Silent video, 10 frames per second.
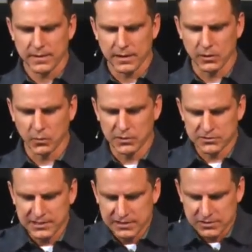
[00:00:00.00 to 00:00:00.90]
And the word
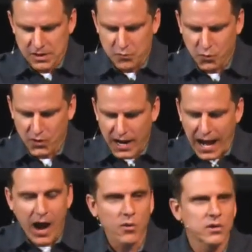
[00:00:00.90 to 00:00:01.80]
says, "For
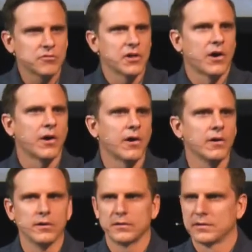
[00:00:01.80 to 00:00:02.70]
out of the
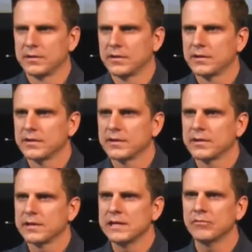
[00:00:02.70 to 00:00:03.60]
heart
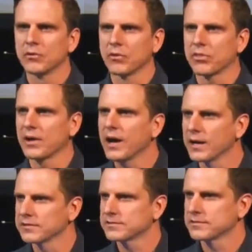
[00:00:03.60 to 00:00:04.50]
evil
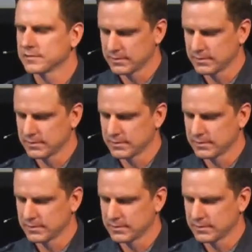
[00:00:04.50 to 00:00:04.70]
thoughts,